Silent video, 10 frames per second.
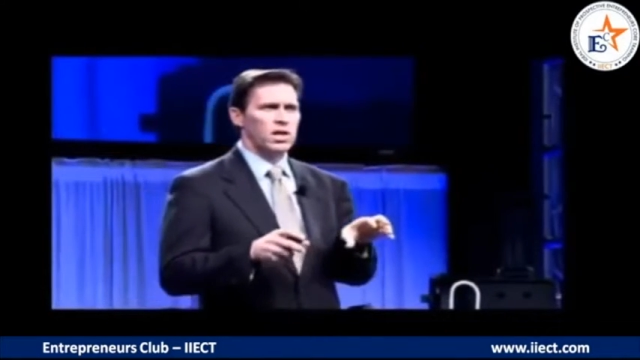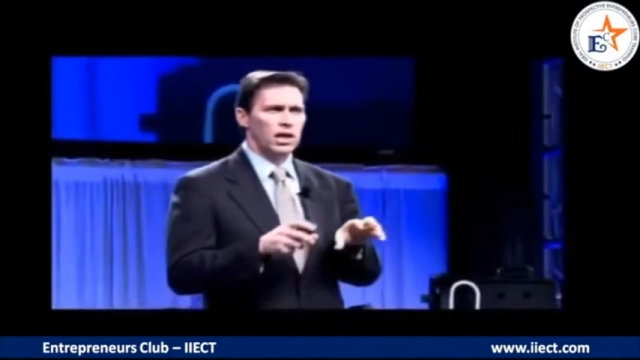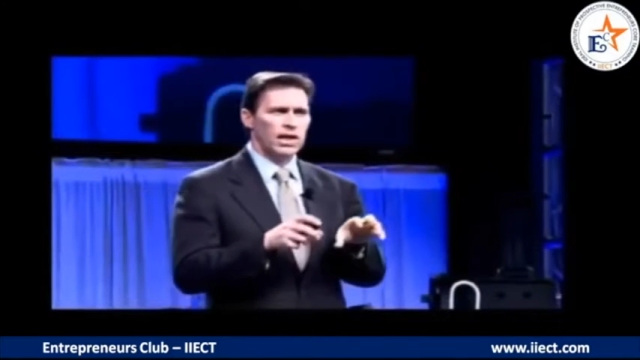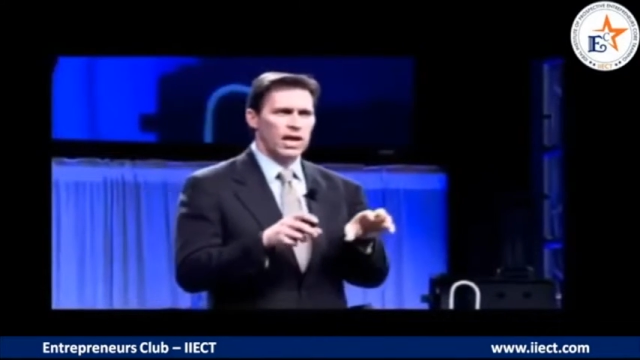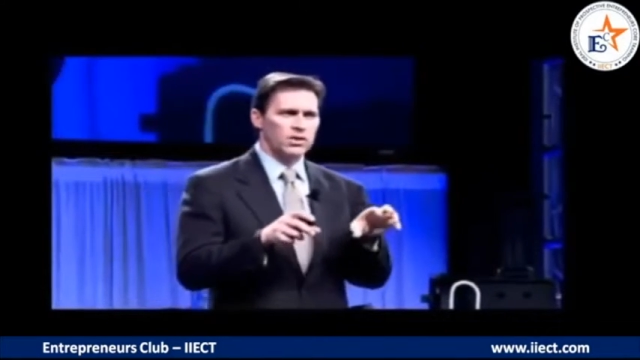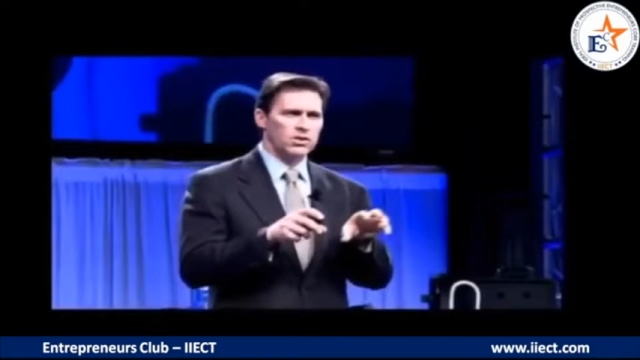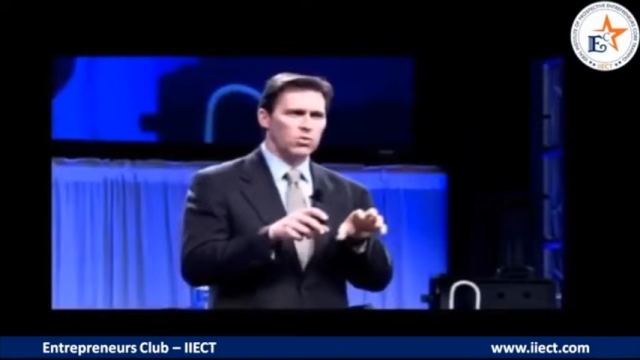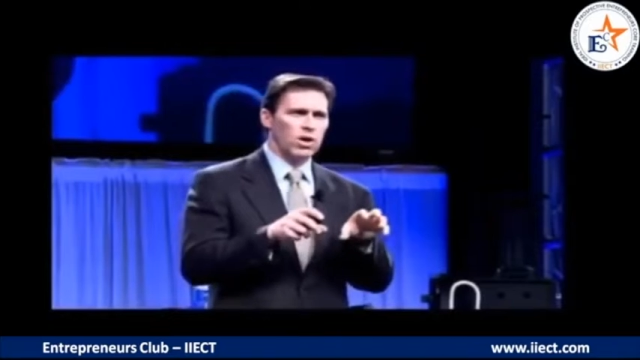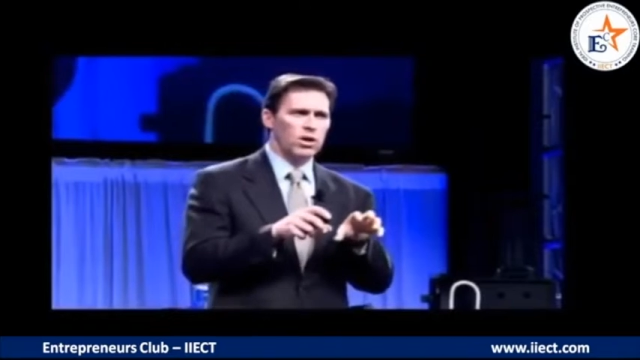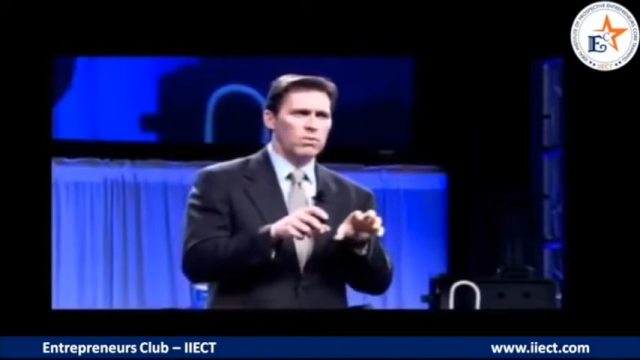allows
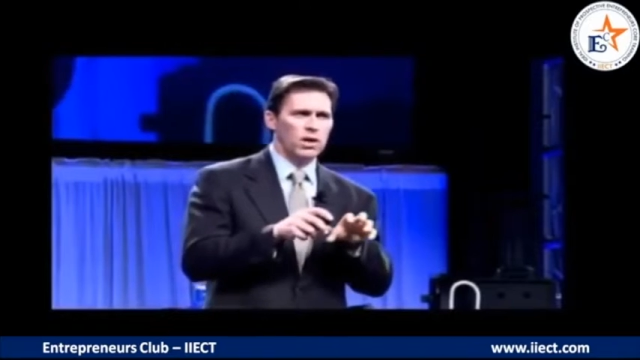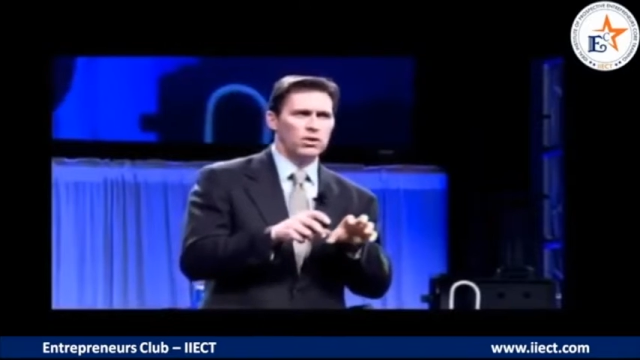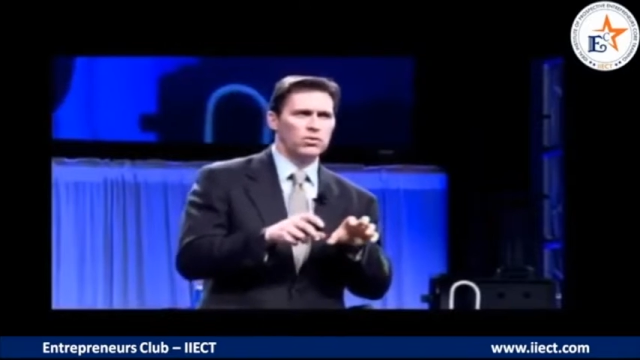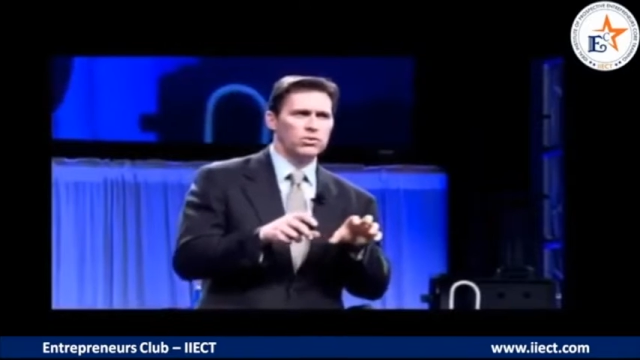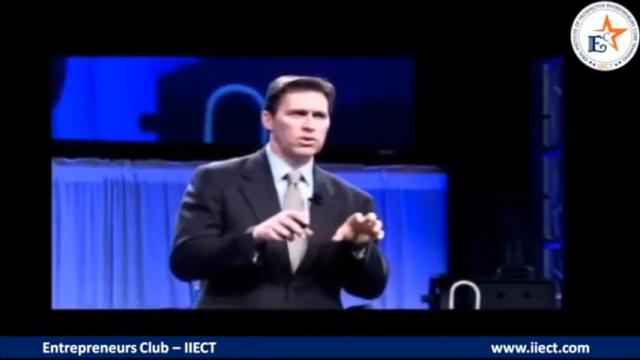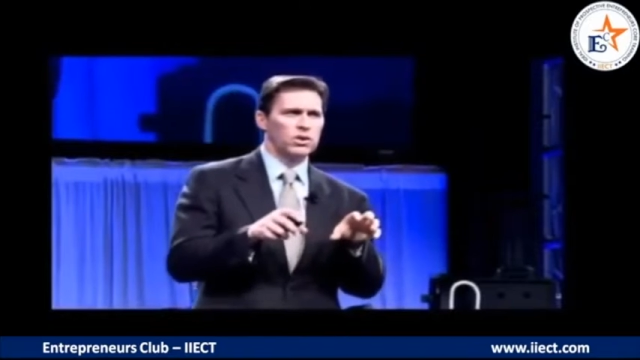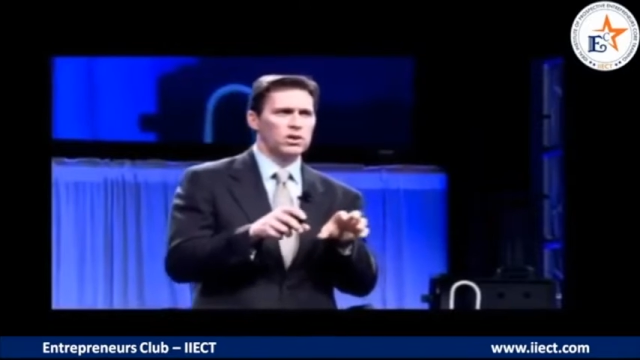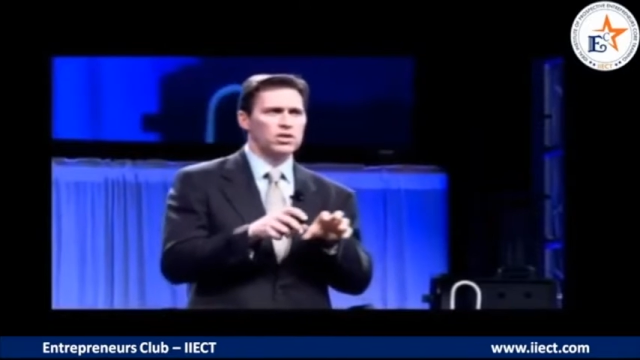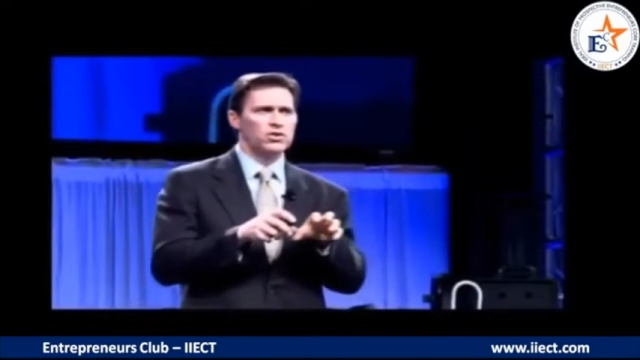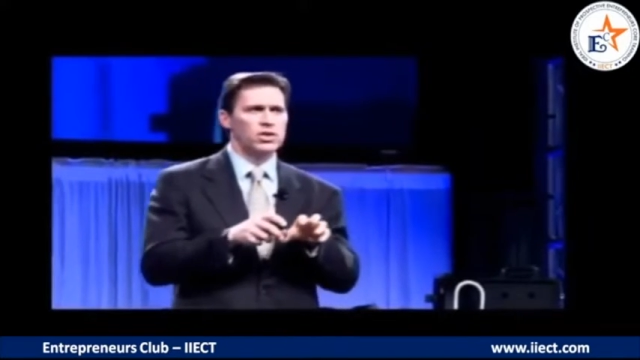the water molecules to
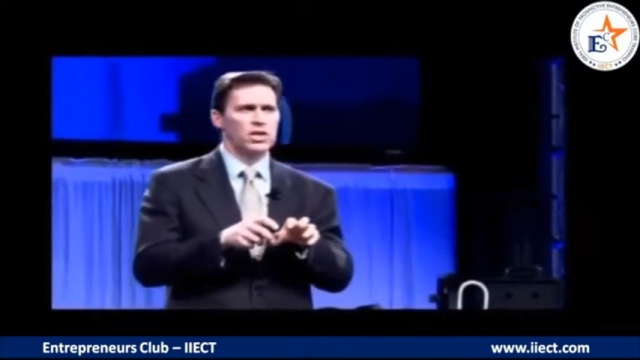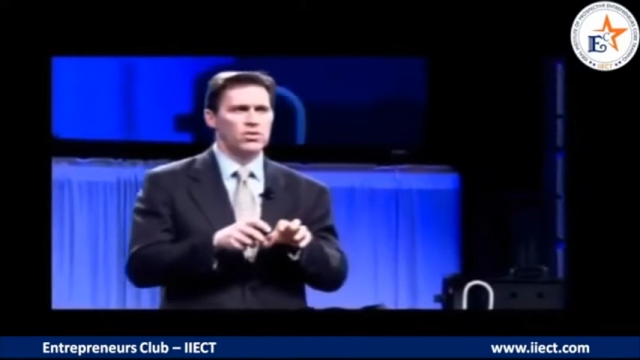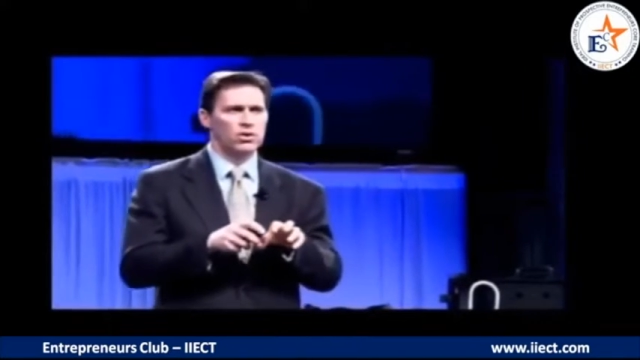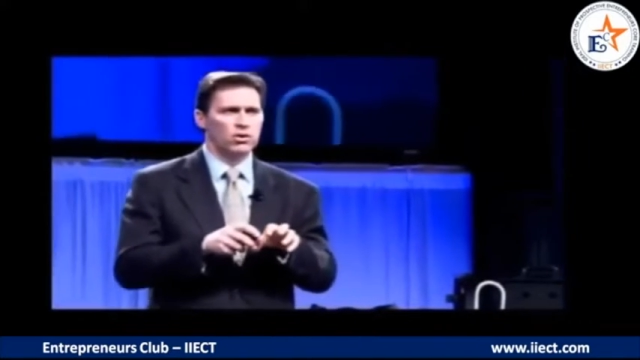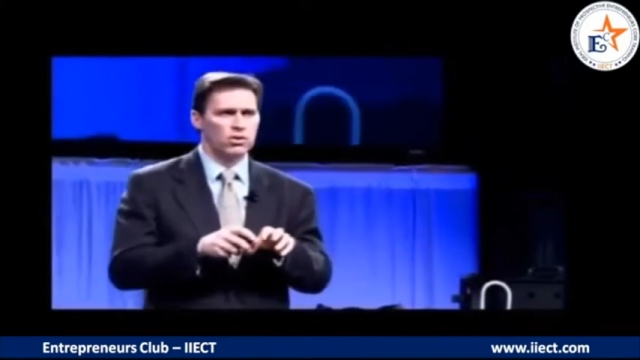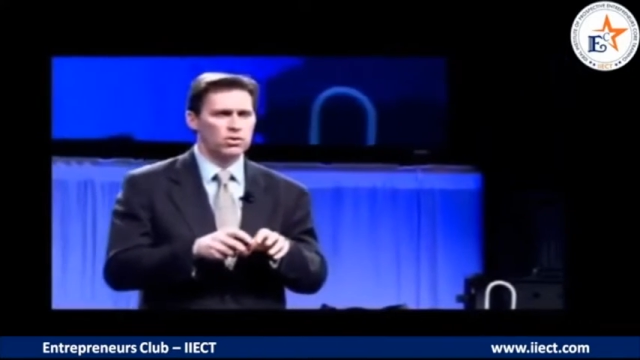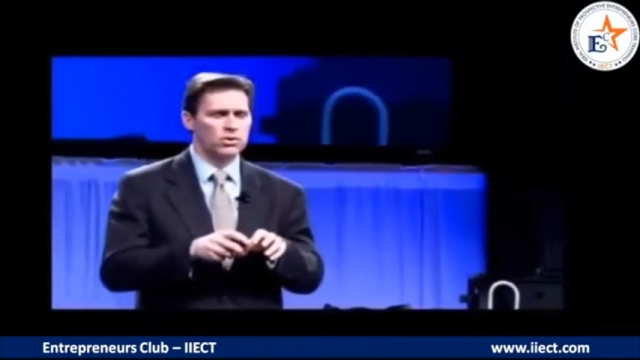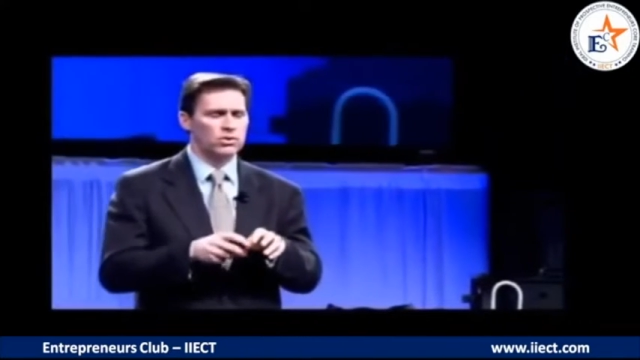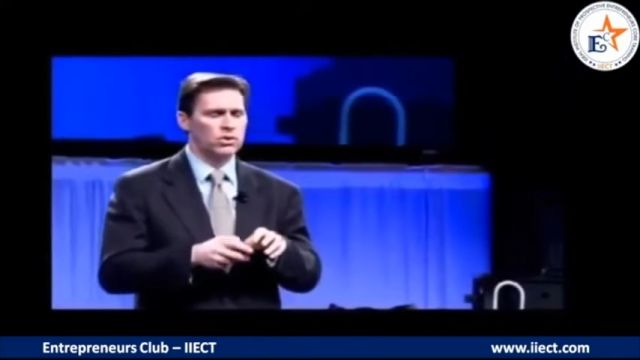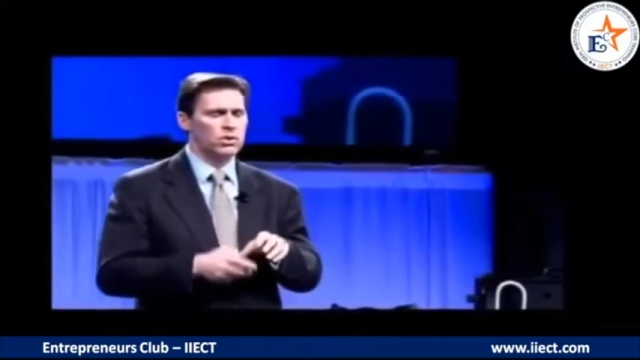cluster together
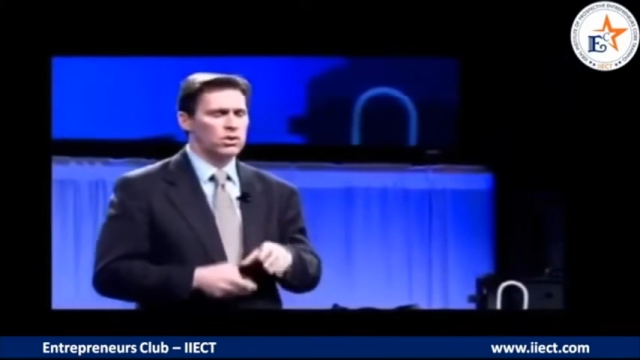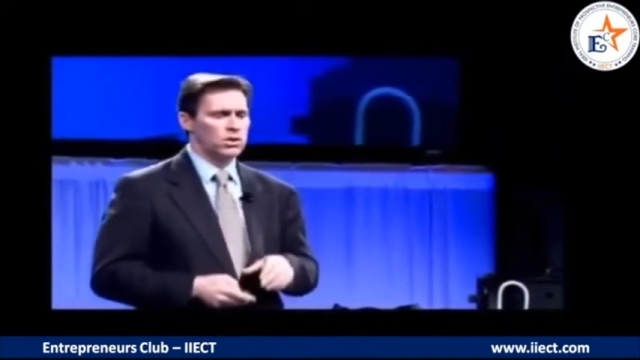closer